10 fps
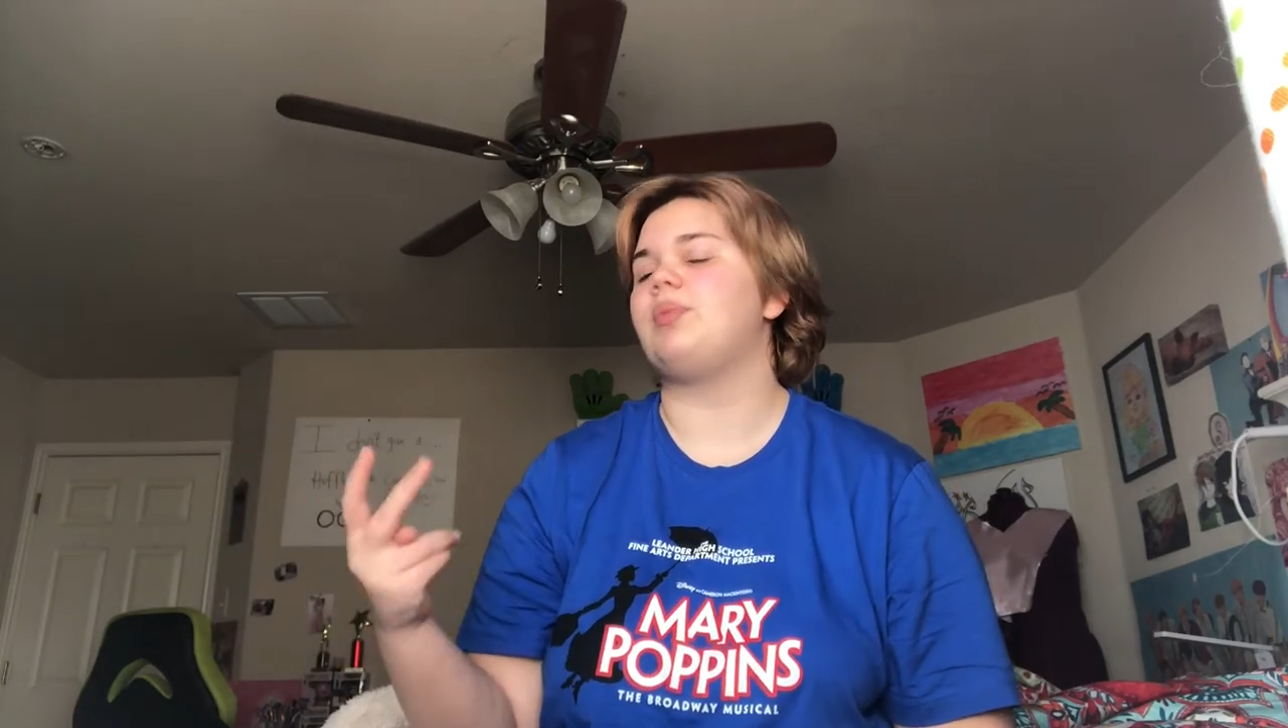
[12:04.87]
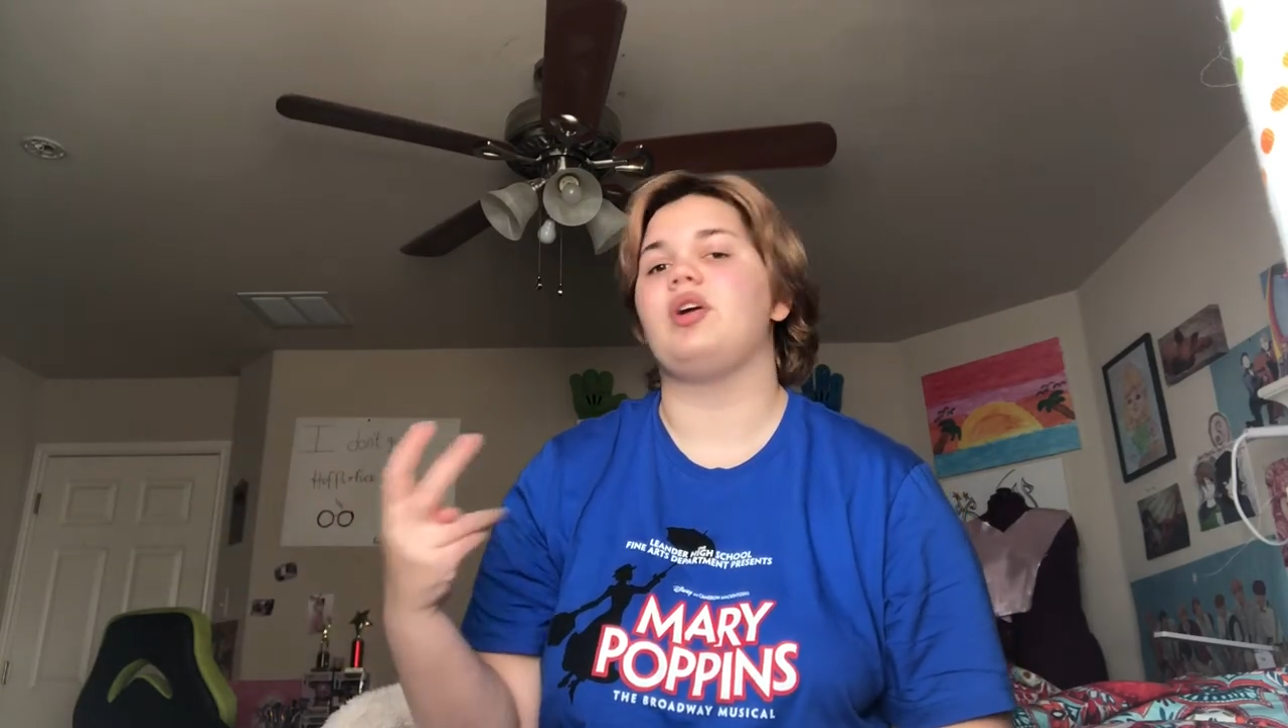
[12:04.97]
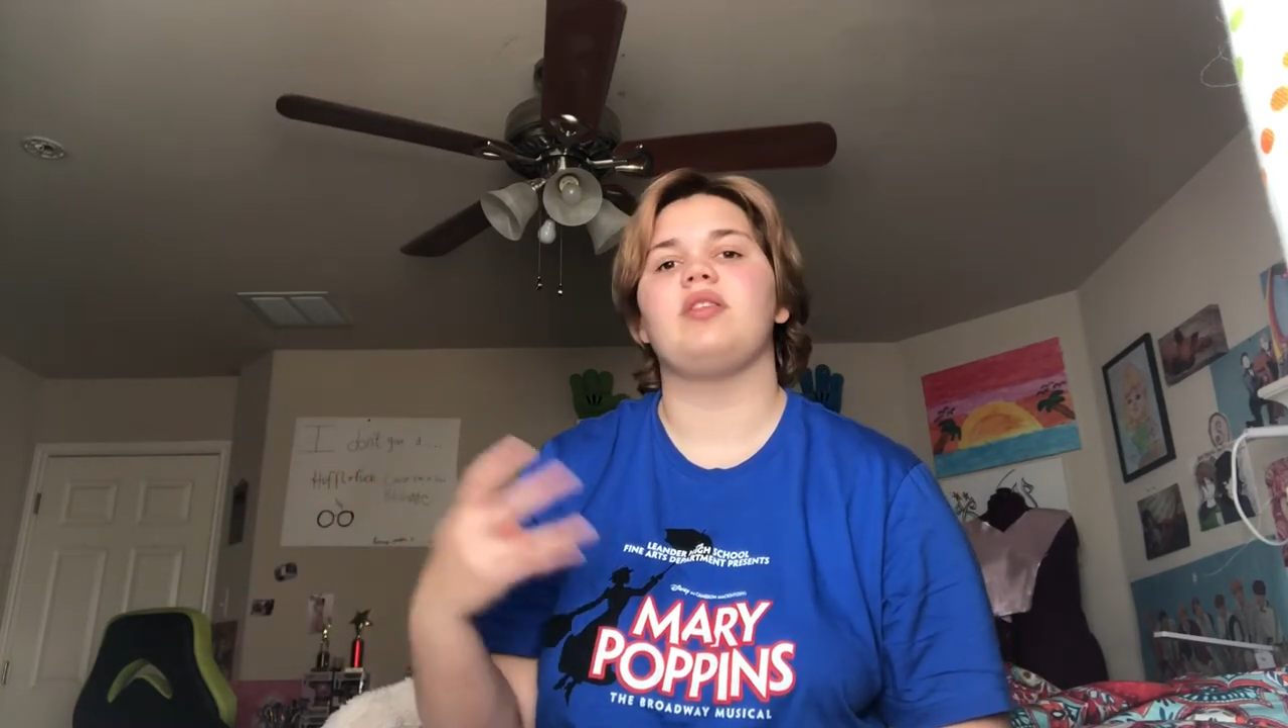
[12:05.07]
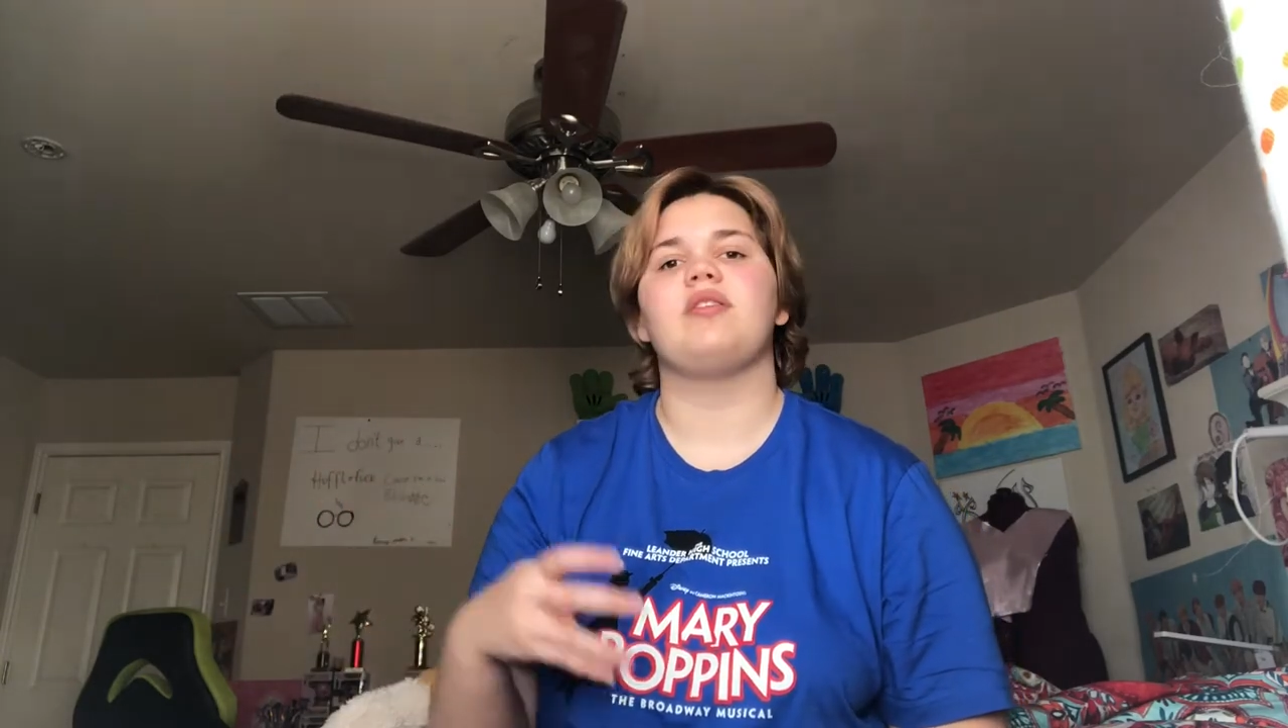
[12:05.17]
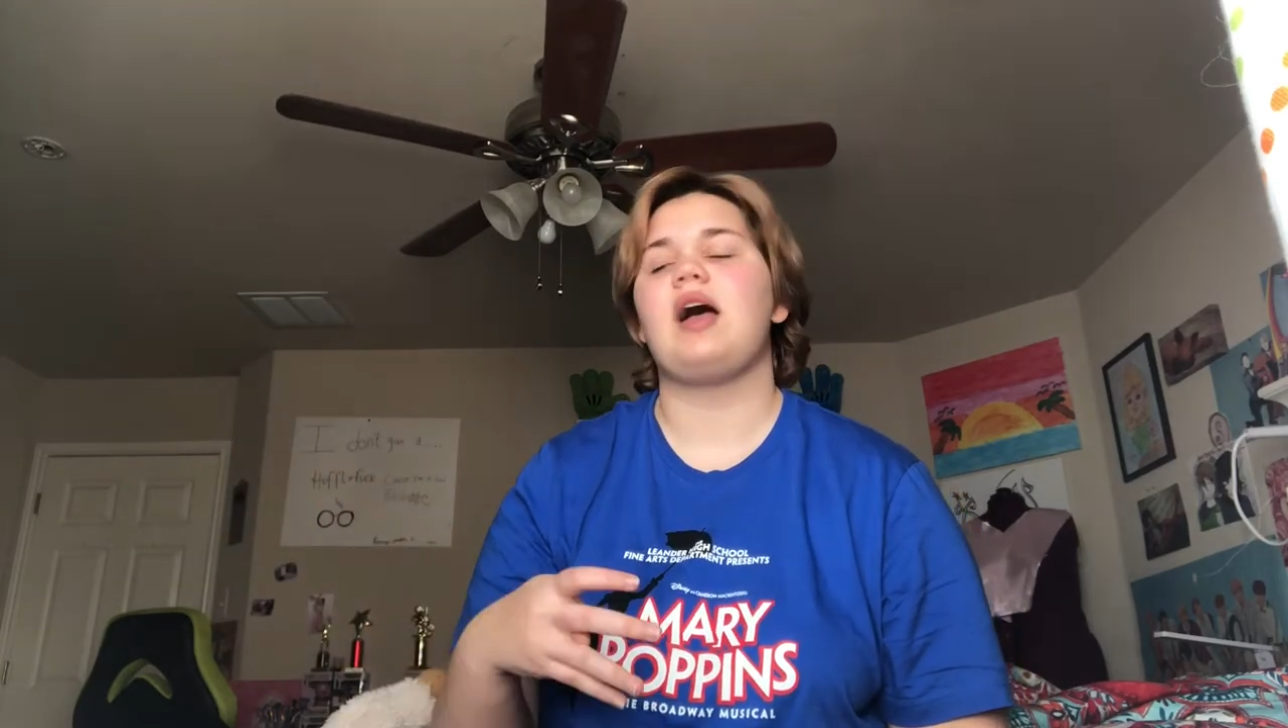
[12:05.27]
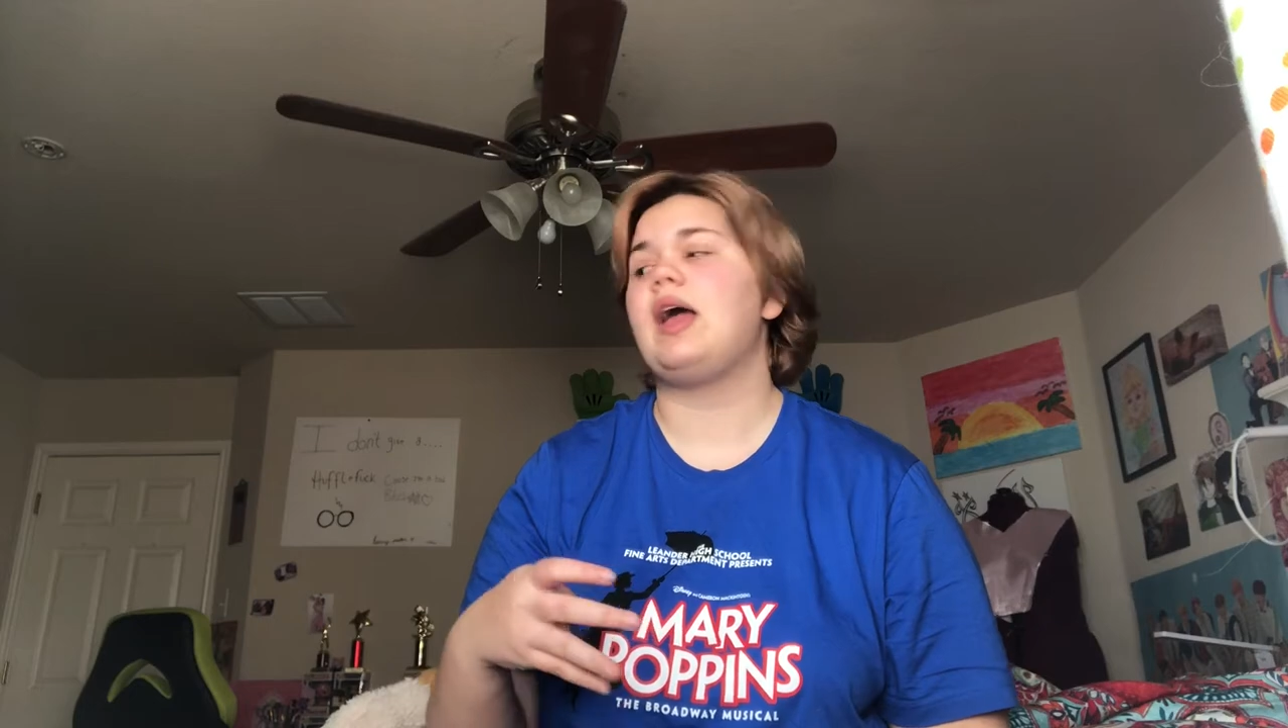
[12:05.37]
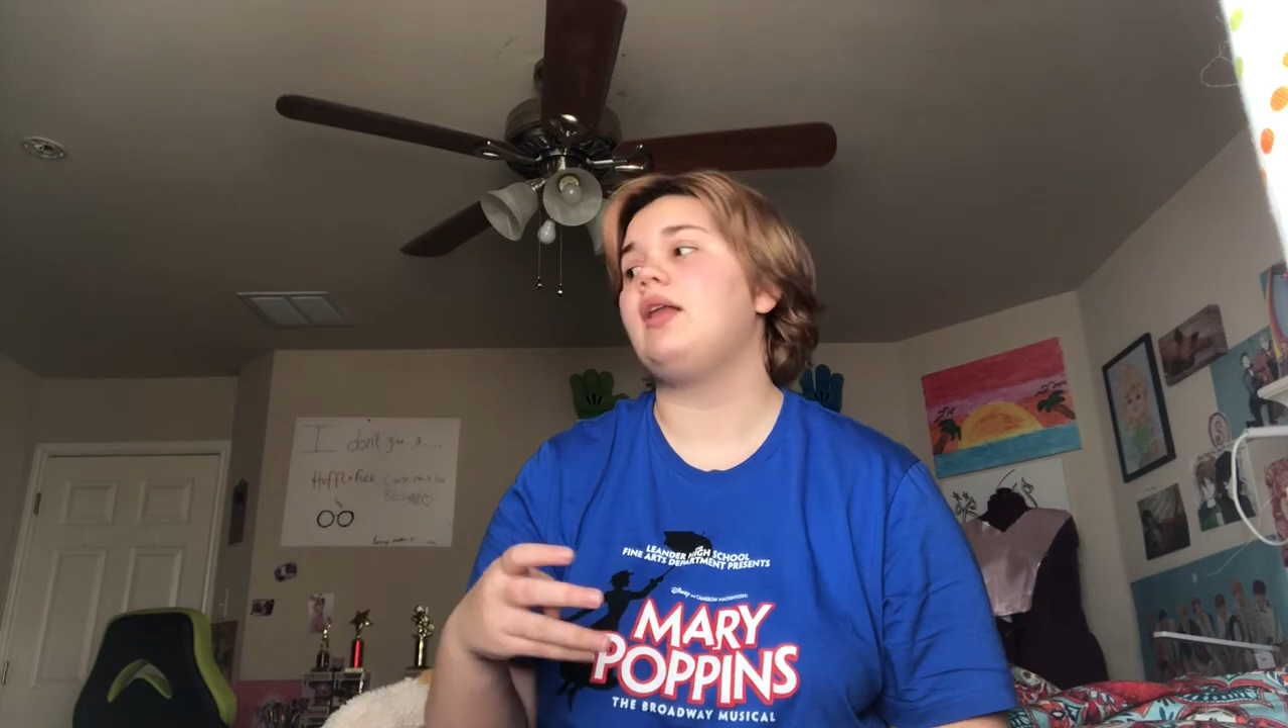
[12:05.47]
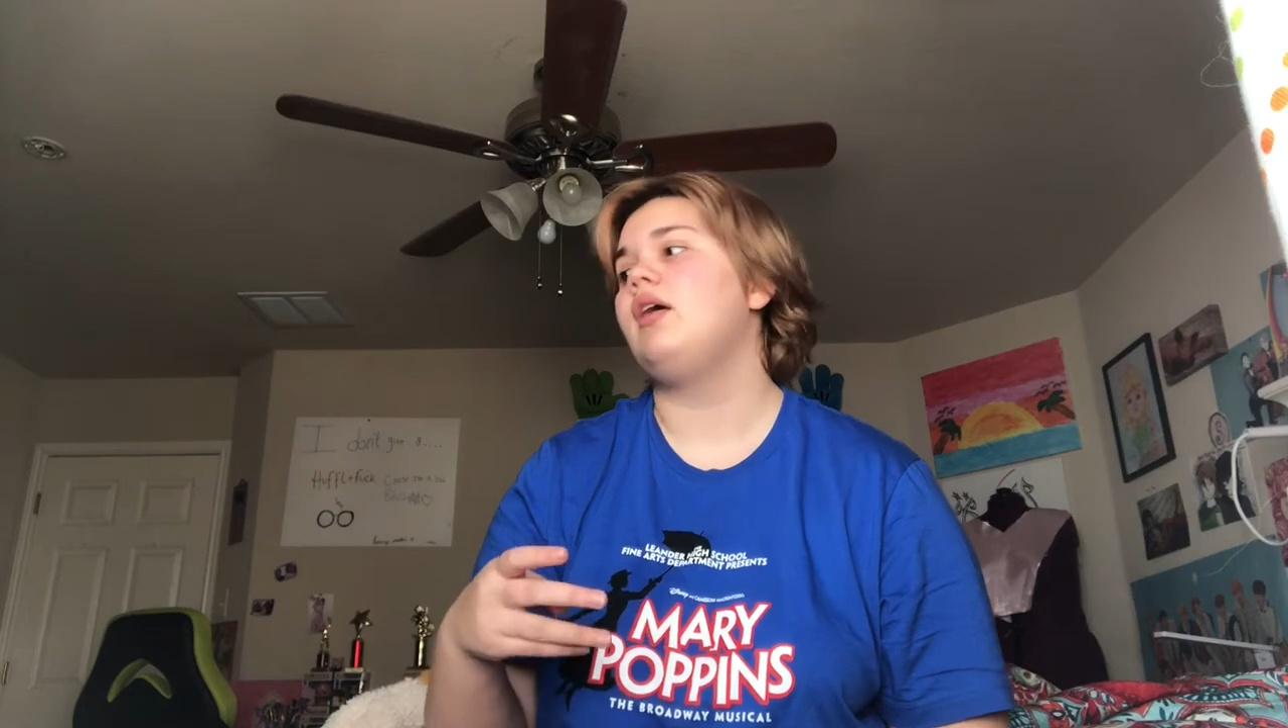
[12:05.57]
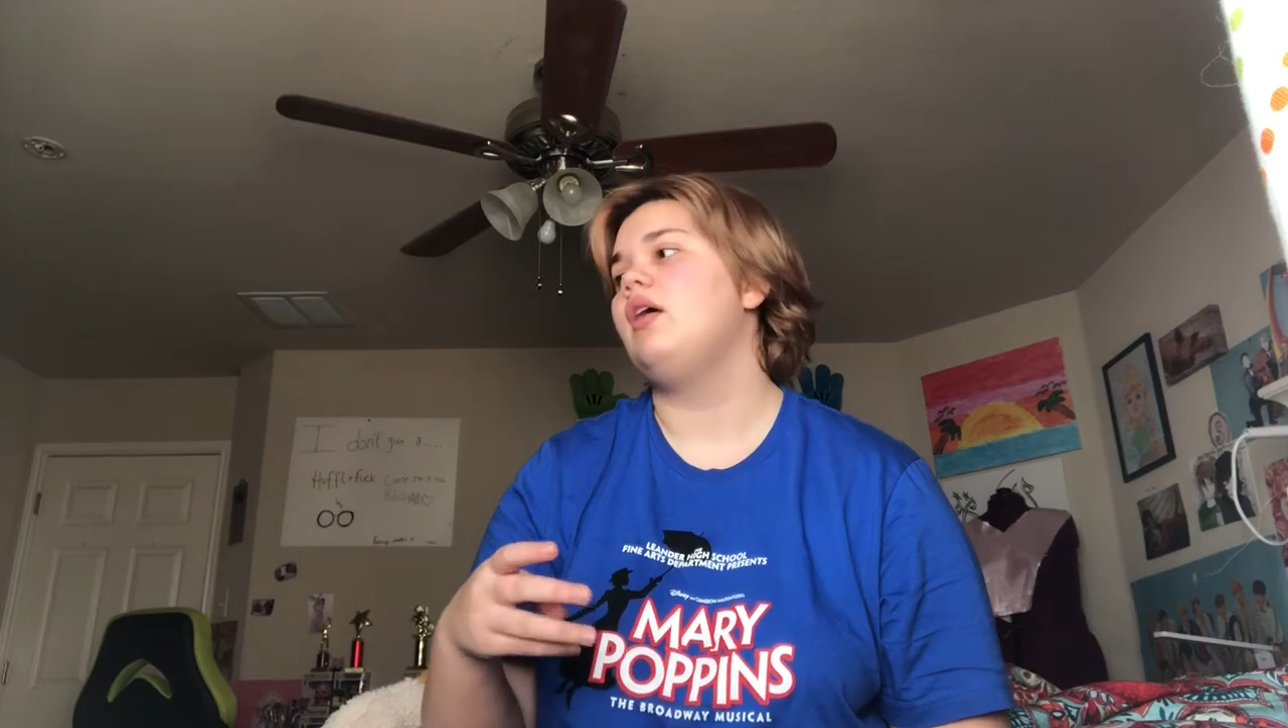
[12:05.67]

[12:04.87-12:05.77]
her inside.